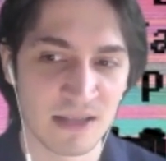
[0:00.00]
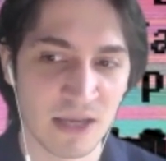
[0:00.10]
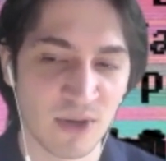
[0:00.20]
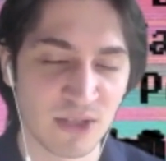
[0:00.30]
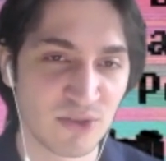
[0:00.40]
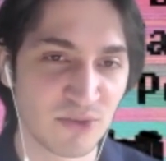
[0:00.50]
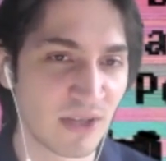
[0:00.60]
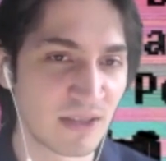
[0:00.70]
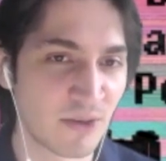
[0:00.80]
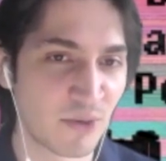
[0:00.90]
they want to
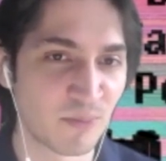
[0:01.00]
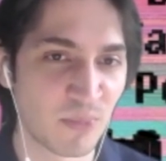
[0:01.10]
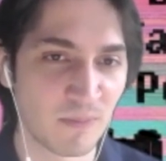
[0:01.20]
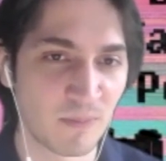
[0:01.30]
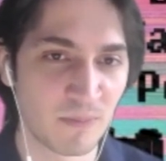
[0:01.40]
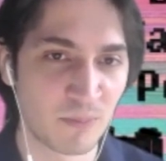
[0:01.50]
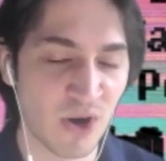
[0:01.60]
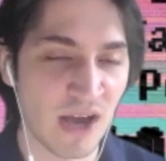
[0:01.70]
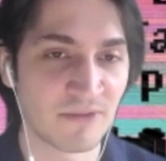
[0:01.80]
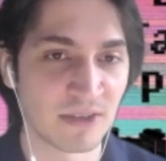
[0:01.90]
create their own
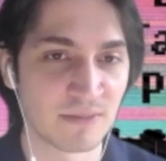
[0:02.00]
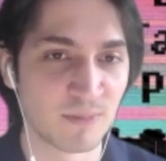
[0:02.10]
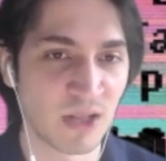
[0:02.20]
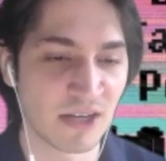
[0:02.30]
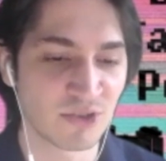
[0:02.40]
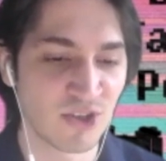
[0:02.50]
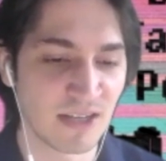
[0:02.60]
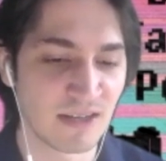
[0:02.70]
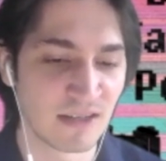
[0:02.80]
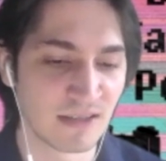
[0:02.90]
private blockchain